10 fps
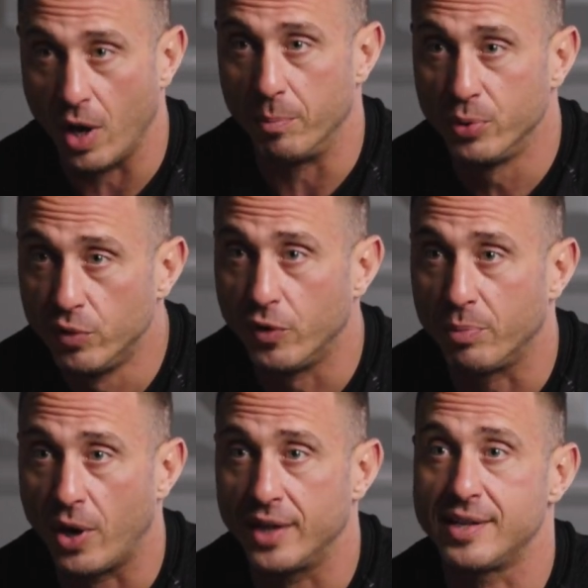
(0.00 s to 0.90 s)
approval
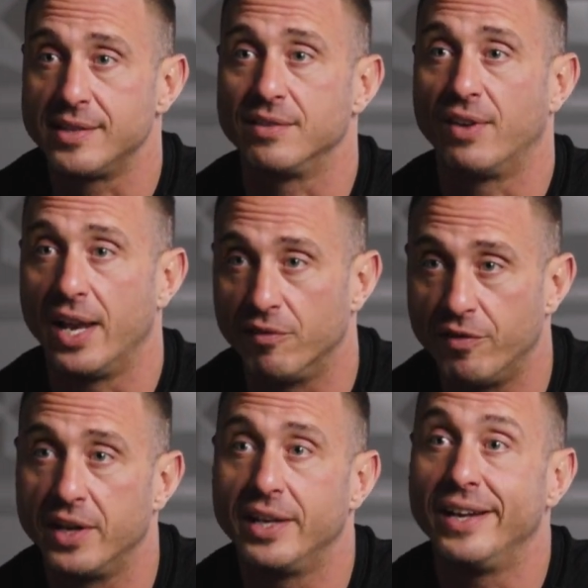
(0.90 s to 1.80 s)
process of getting
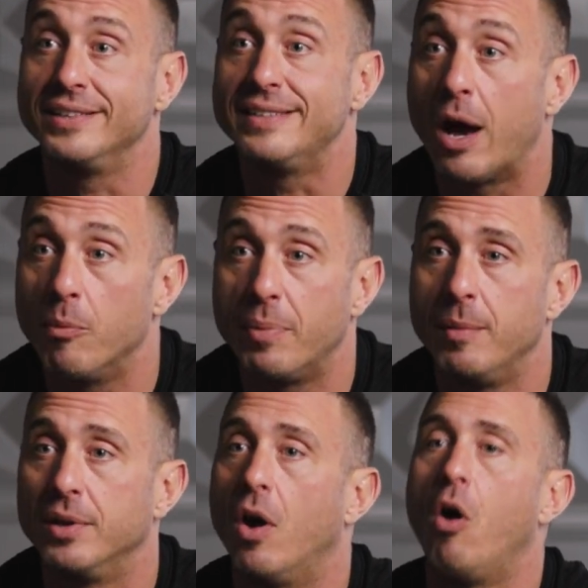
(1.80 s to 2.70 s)
funding, down
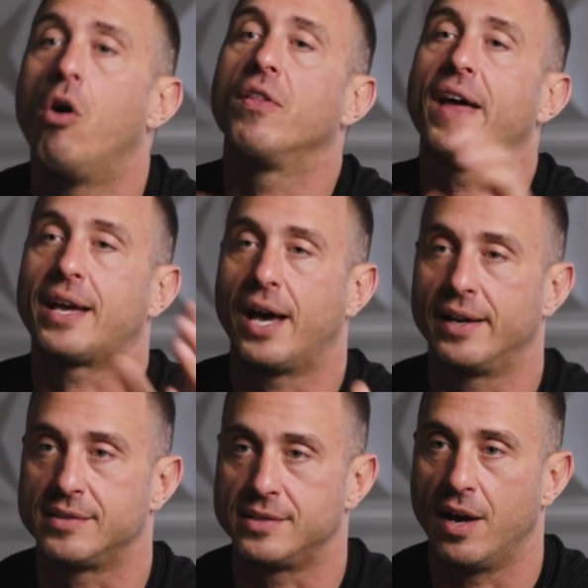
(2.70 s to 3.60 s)
payment, all that
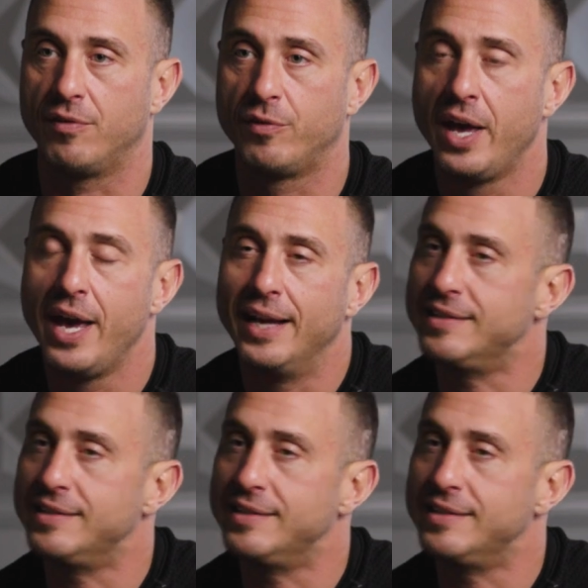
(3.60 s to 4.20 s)
kind of stuff.